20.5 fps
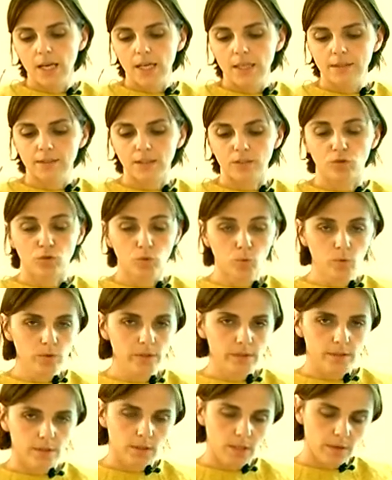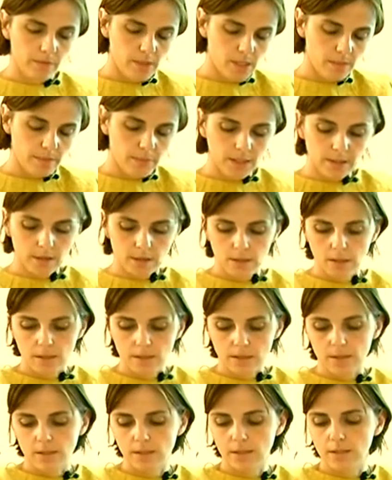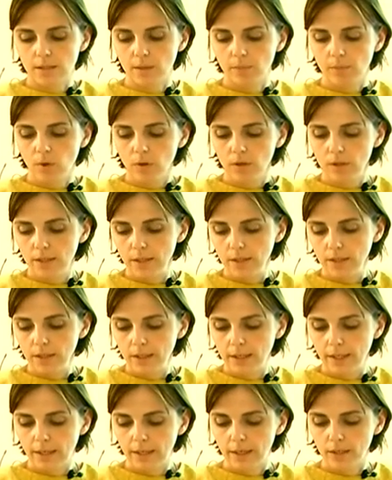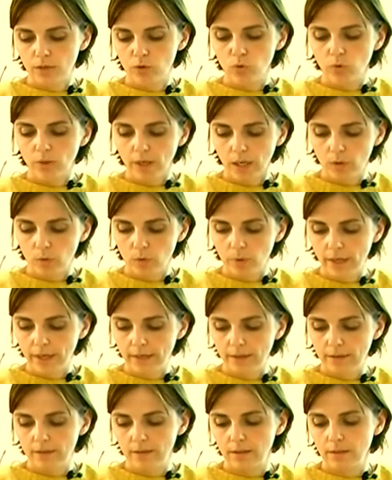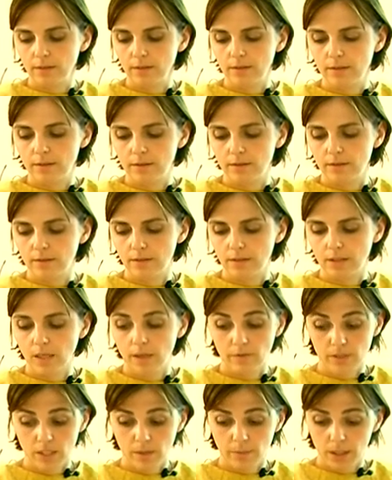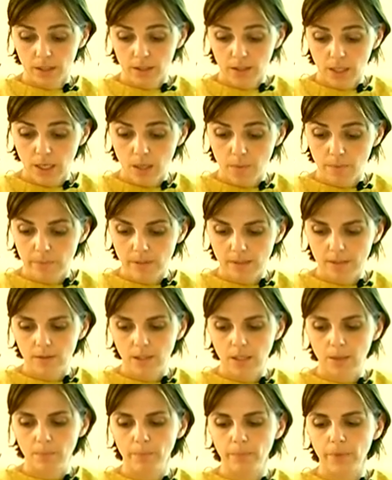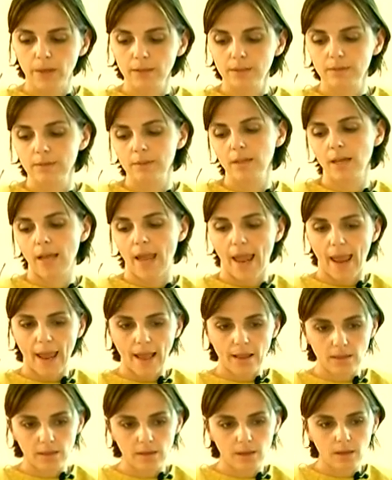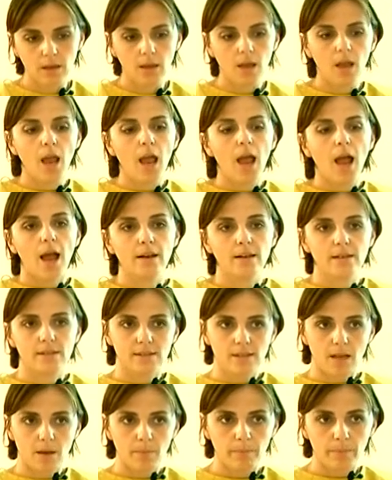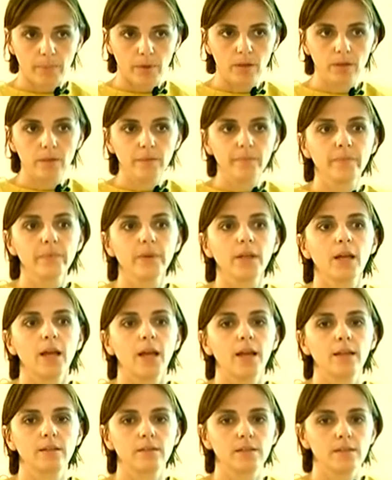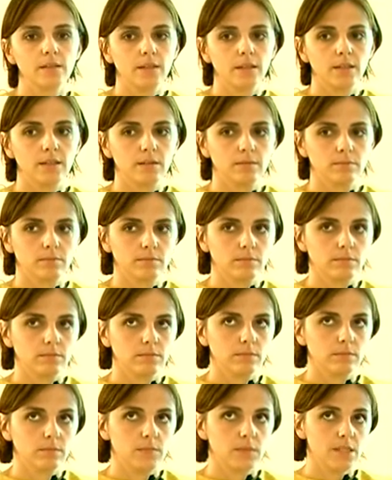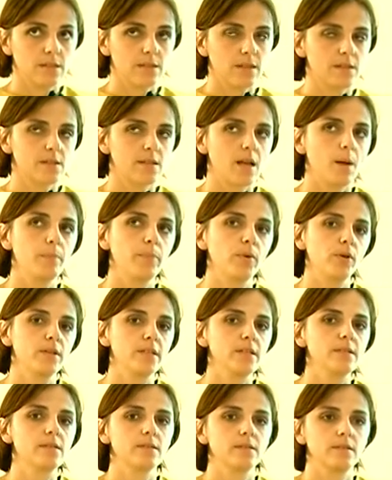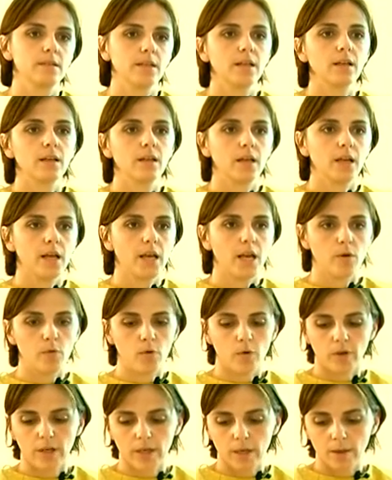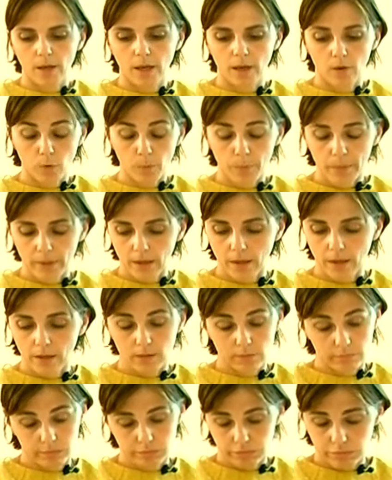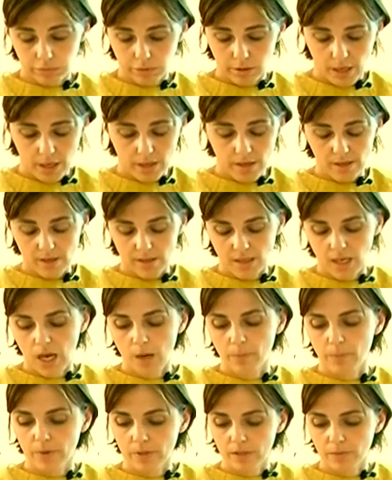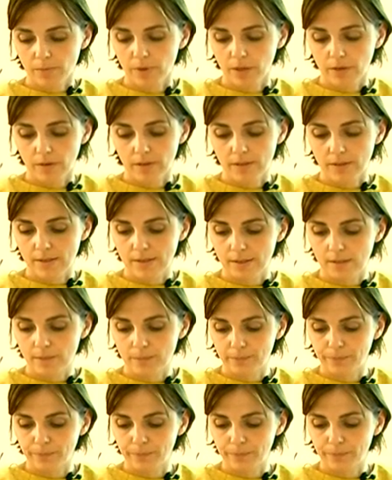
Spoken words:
the tools, the visibility system model, to calculate the visibility impact, and an example, and this example is the European Enerscape experience.